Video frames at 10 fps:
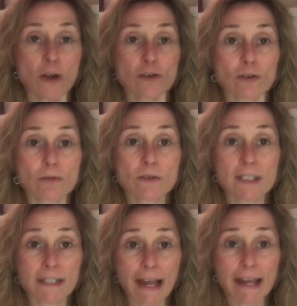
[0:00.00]
So
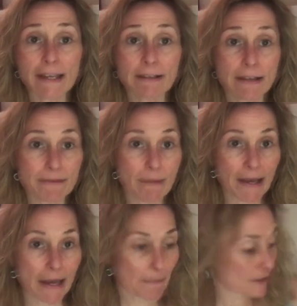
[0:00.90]
today in
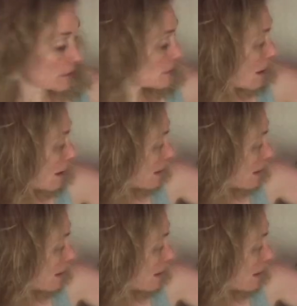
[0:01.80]
my episode, I